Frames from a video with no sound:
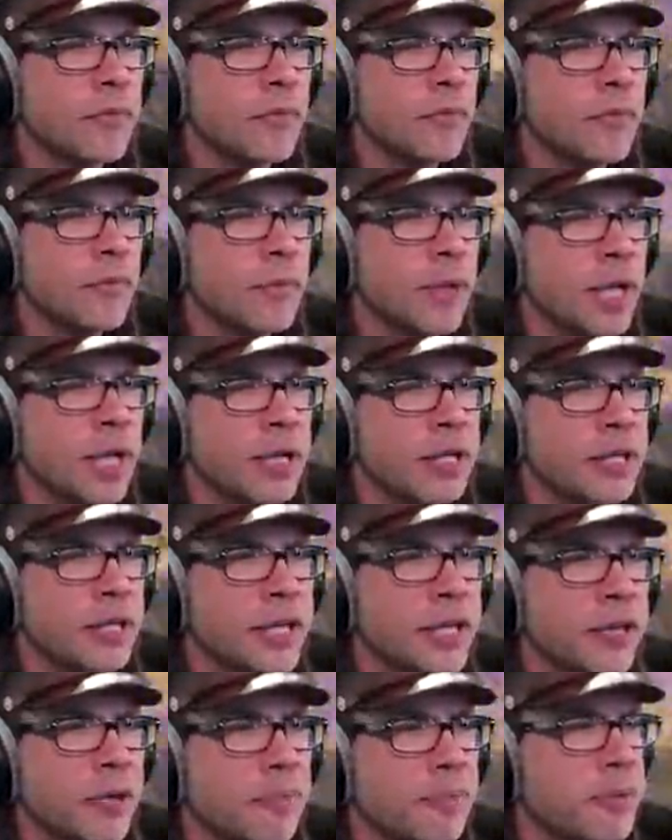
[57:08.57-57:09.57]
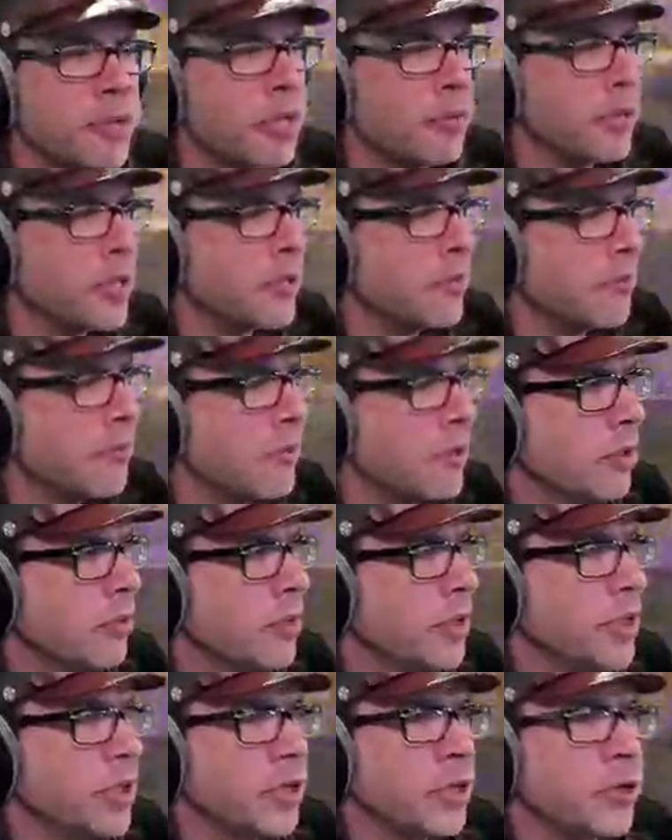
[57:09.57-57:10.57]
I'm headed out, baby. Here
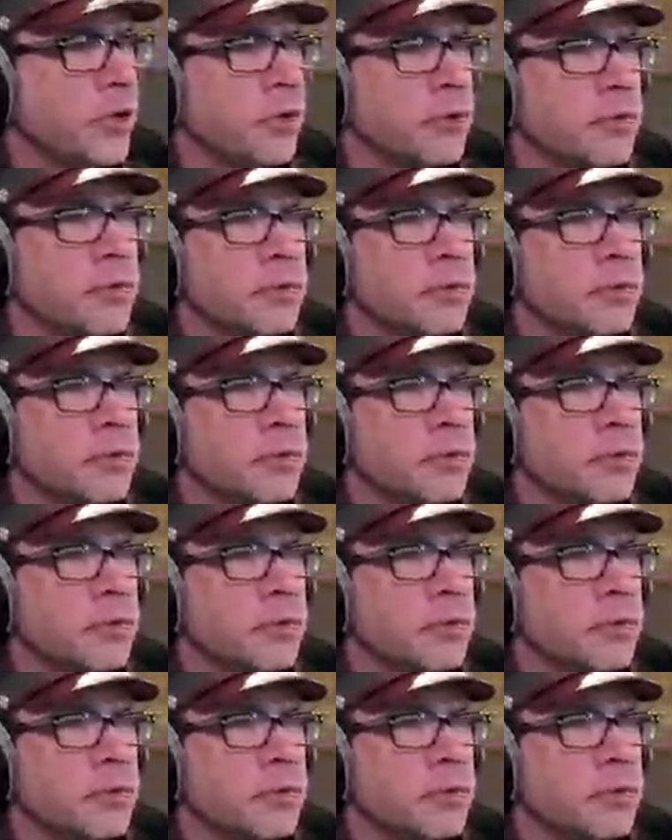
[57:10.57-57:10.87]
we go.